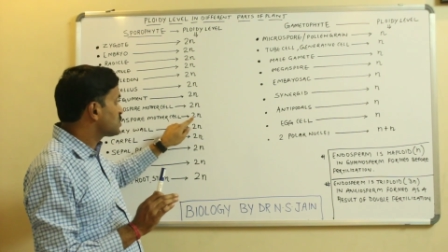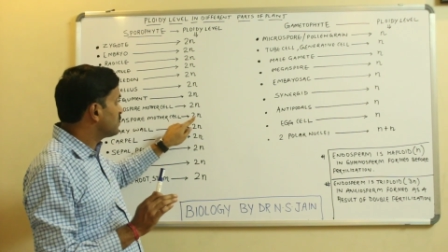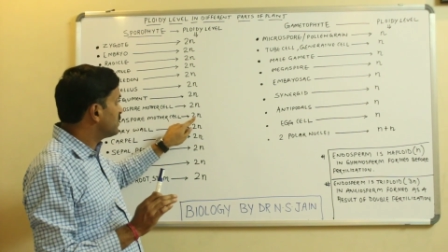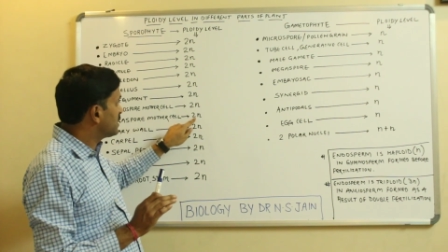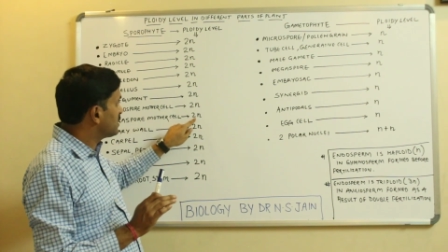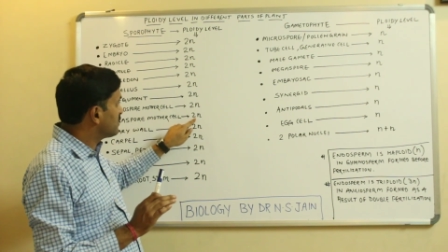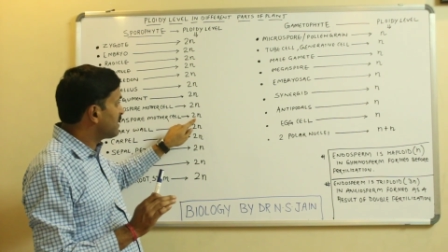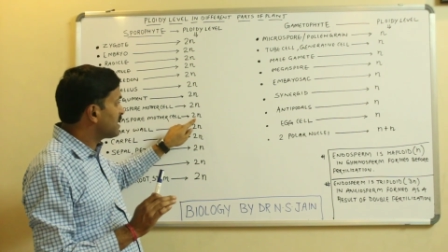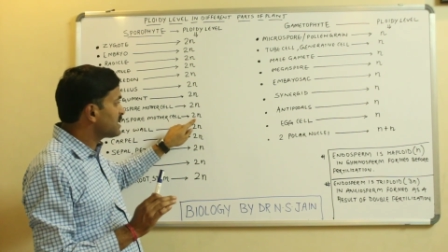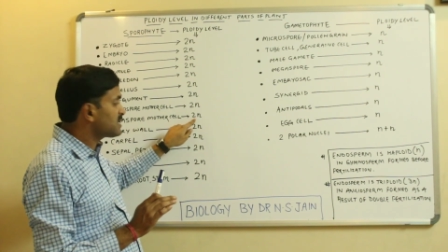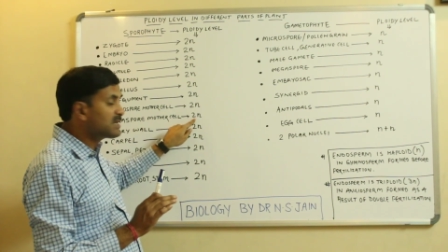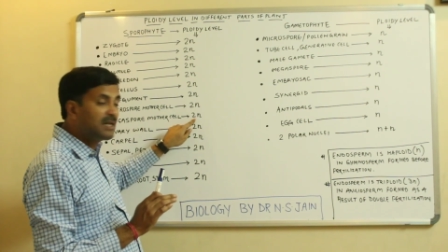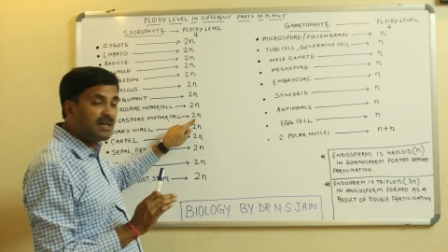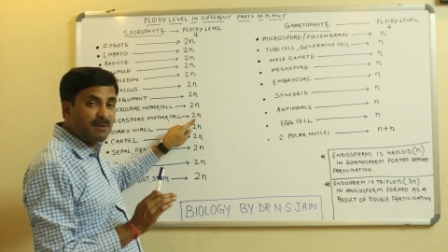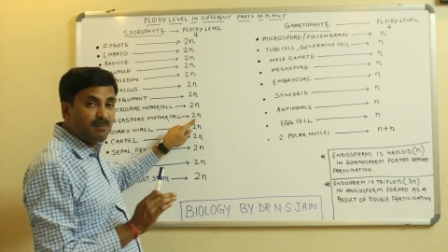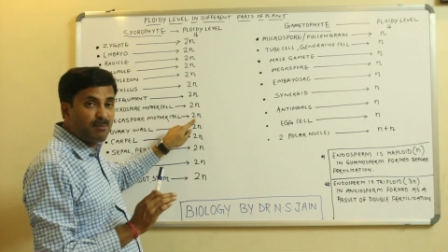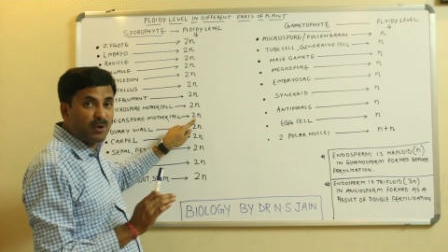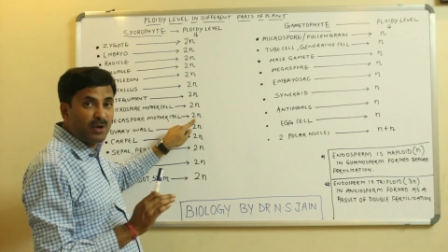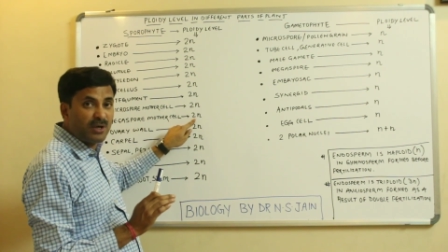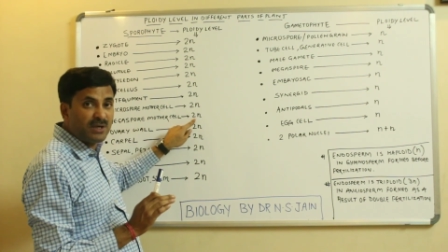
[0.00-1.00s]
so it was the
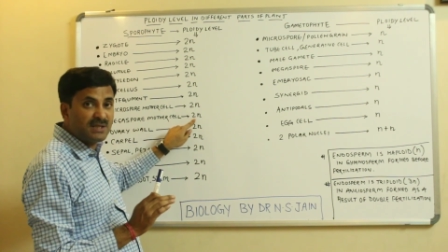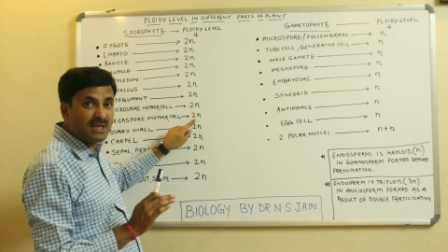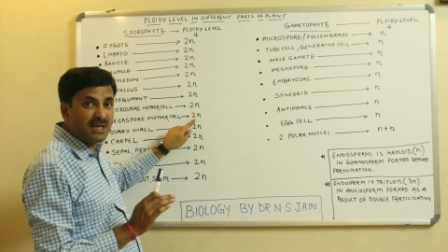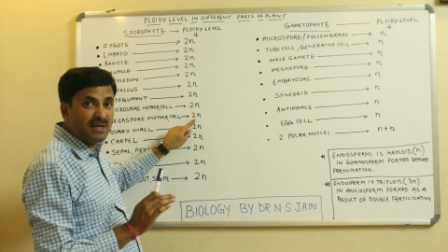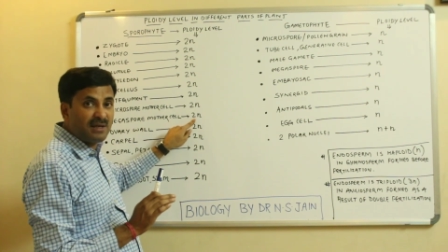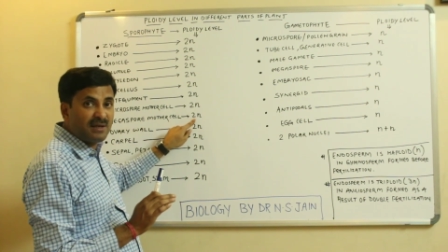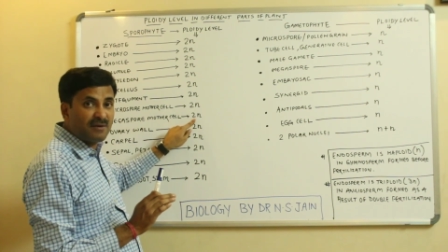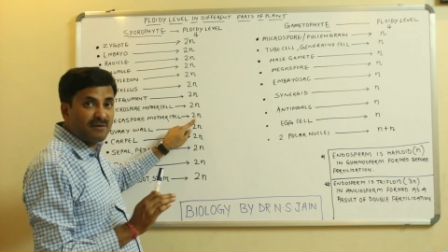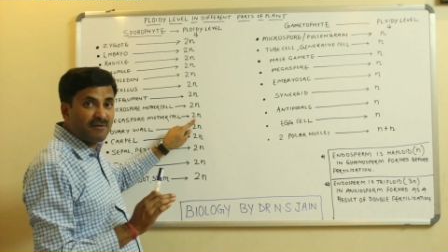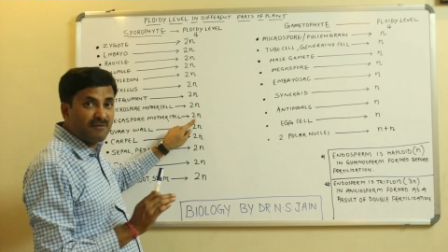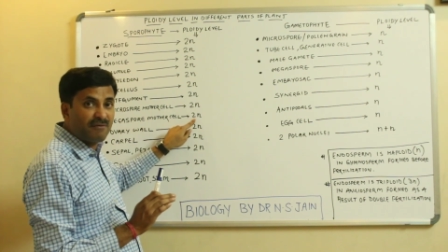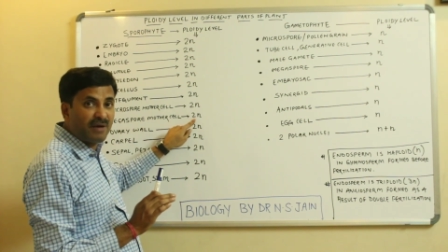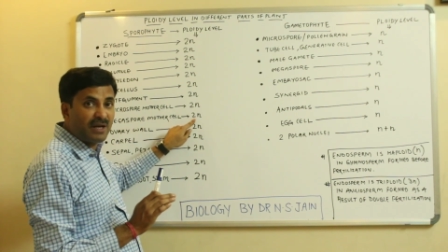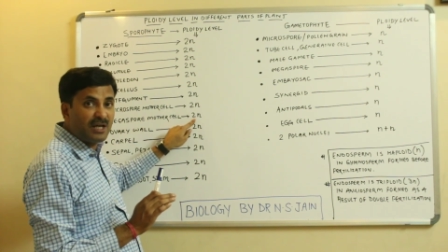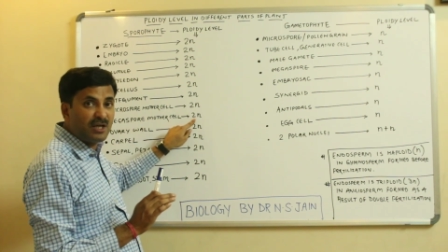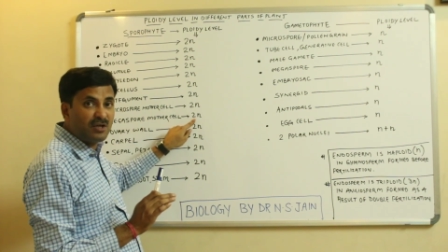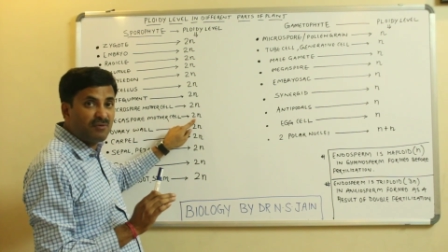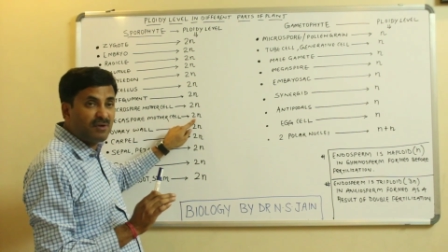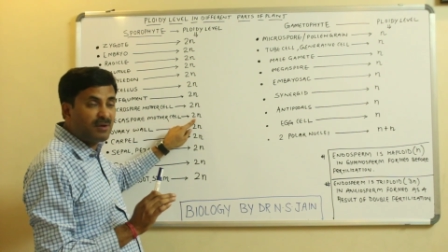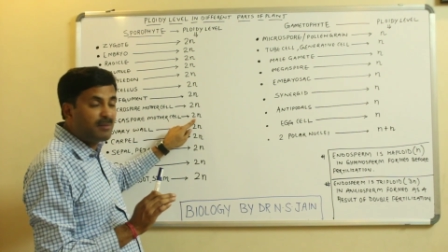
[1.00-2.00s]
diploid cell,
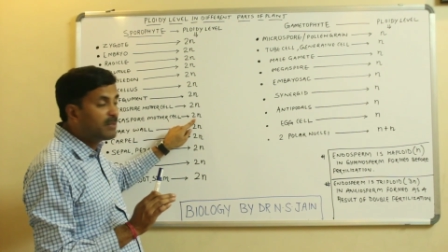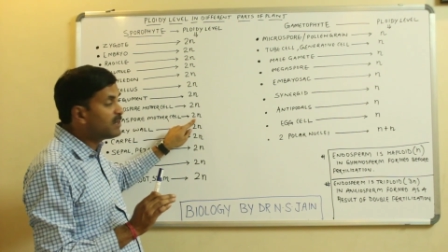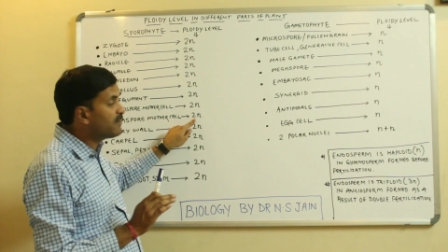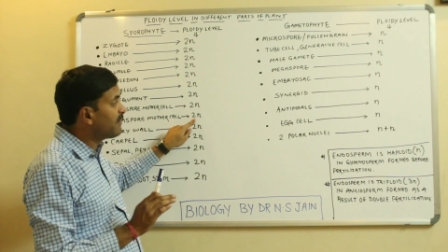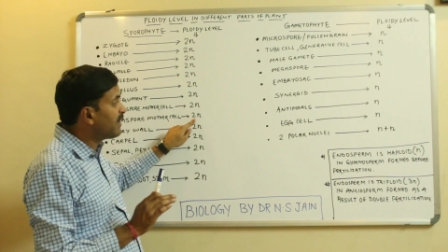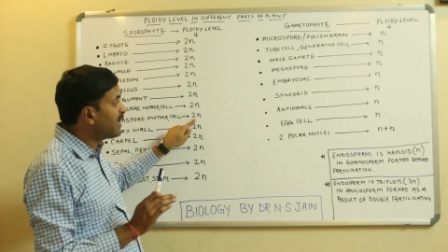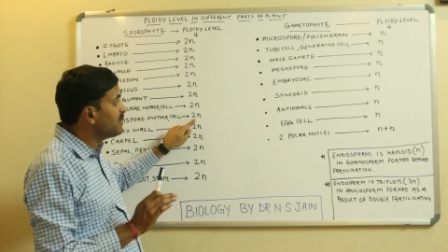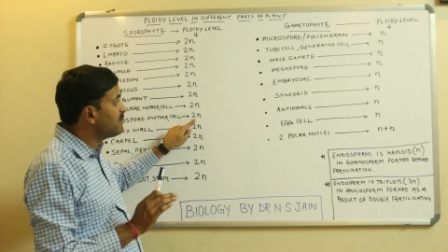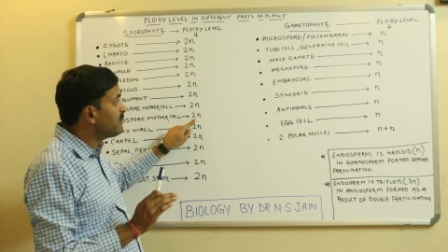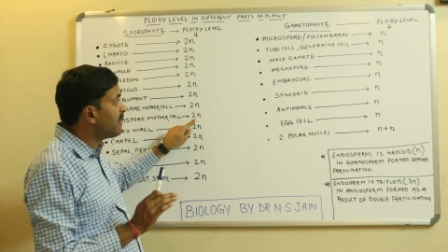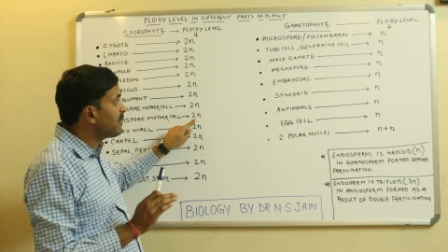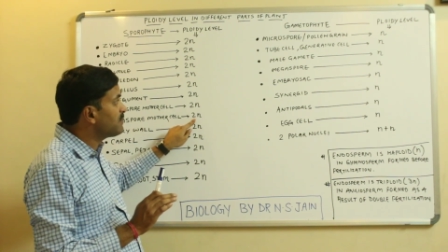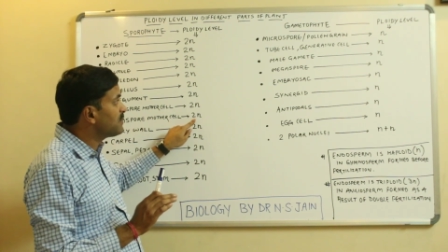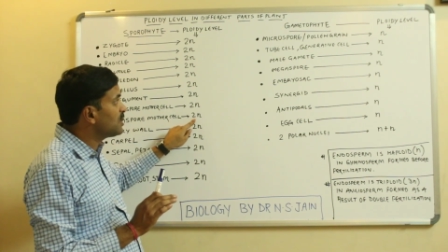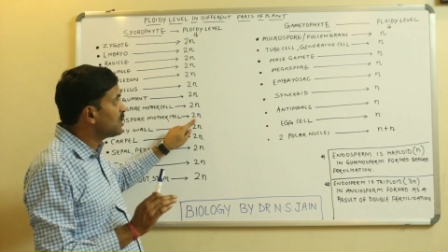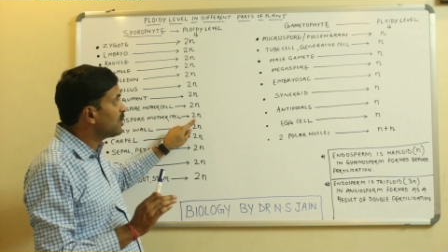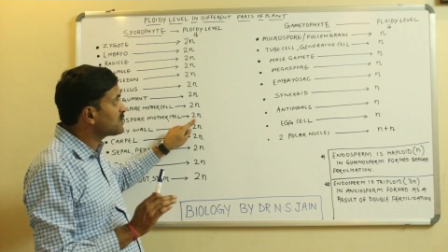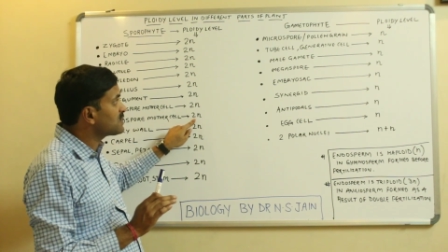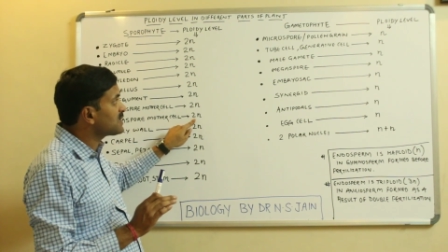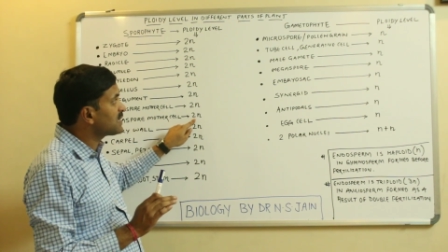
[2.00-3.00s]
when it will be divided by
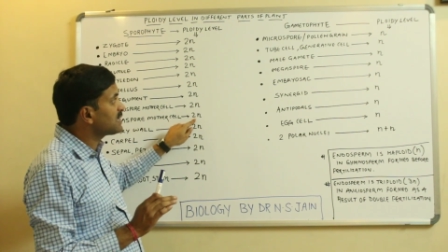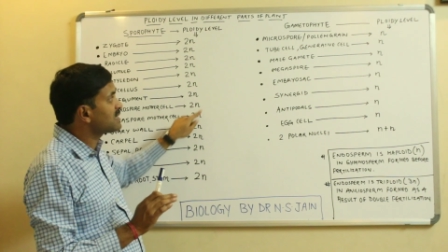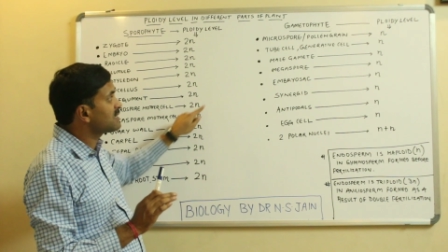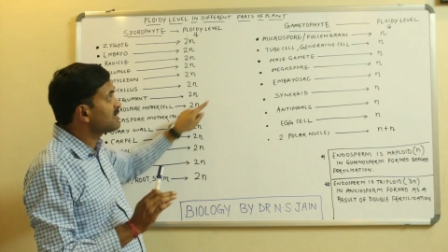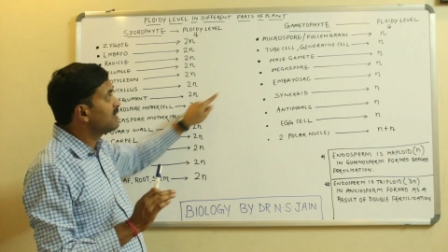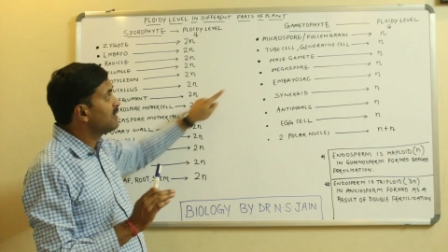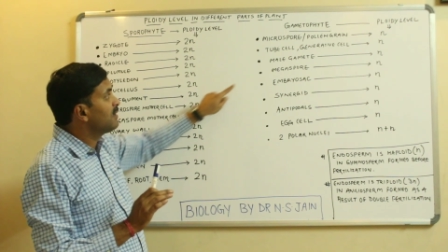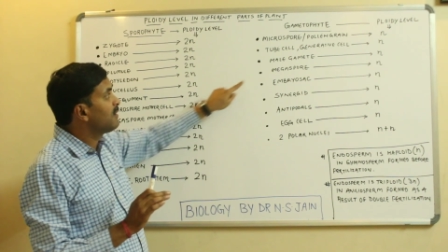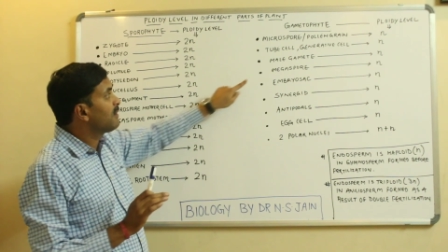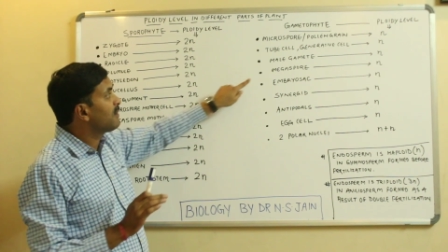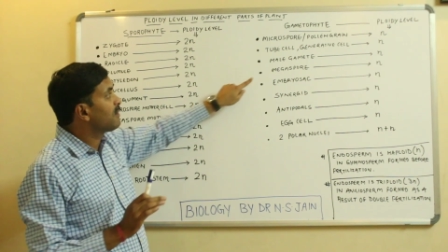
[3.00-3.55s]
meiosis,